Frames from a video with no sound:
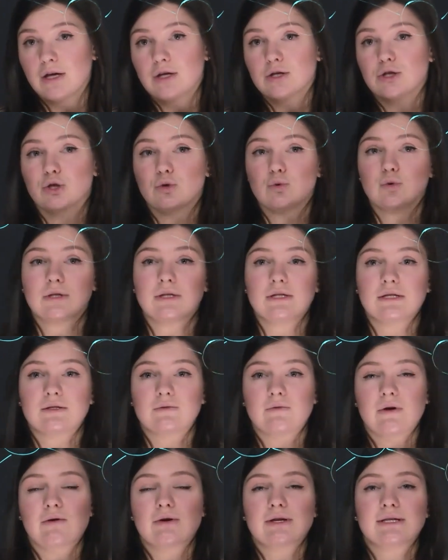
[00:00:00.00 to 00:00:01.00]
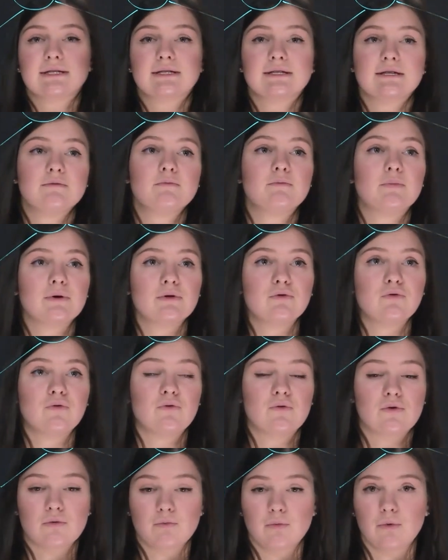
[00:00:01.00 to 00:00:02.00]
So it is very simple
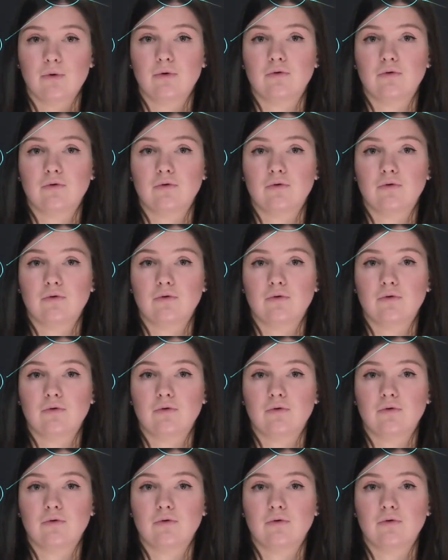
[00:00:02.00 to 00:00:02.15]
form